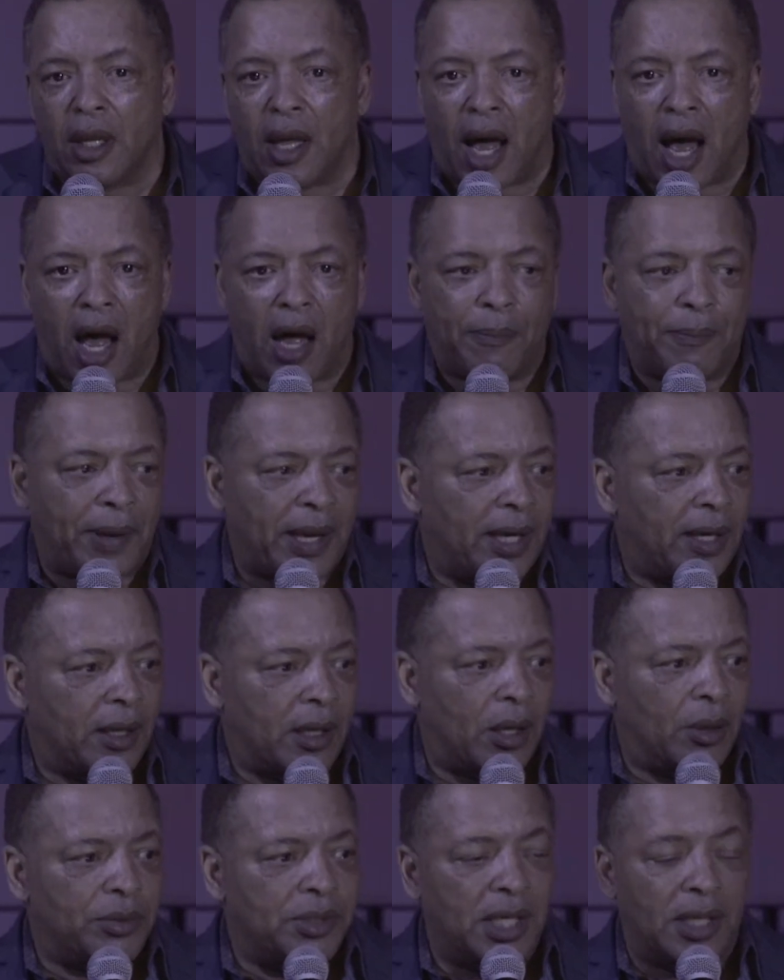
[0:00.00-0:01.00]
I'll pay to
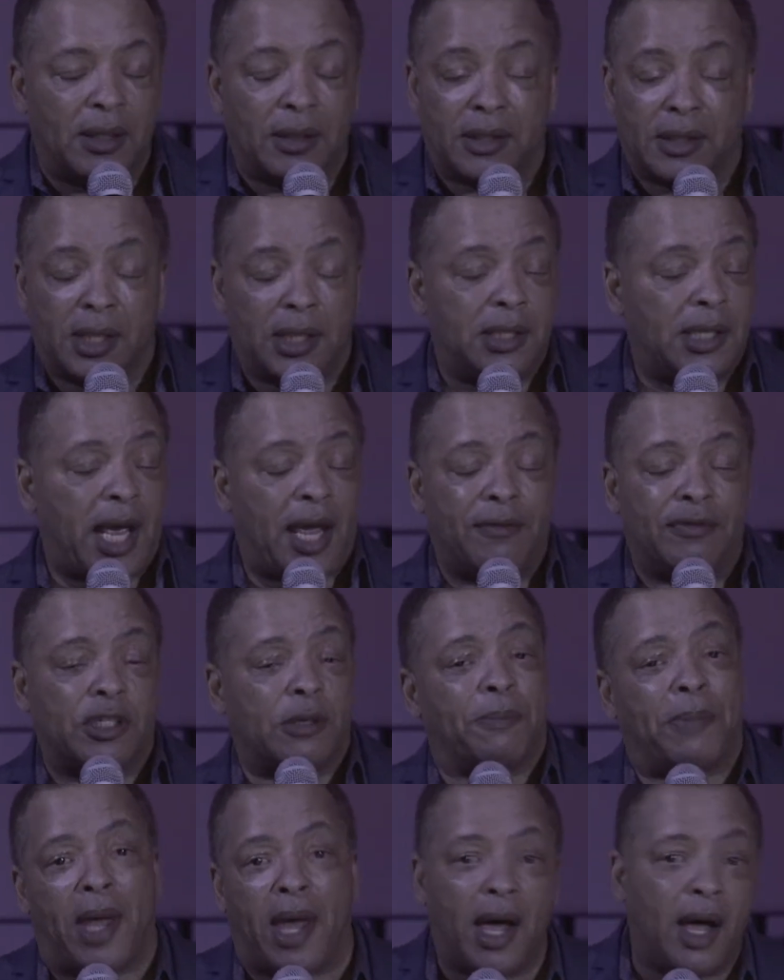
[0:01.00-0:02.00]
go see Dave
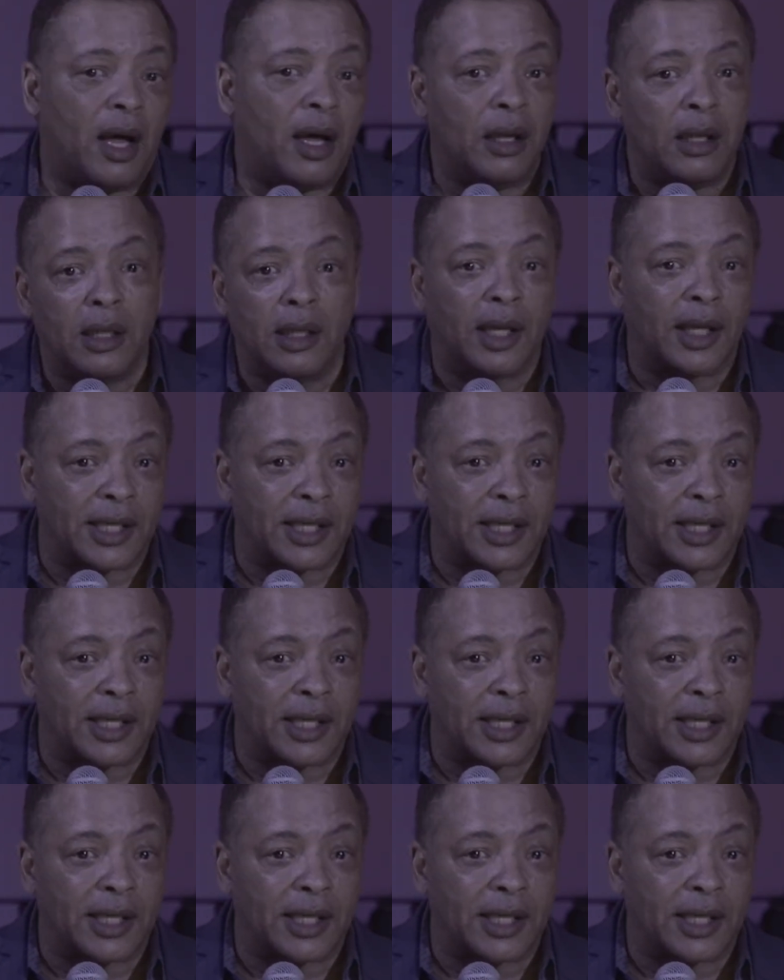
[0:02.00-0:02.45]
Chappelle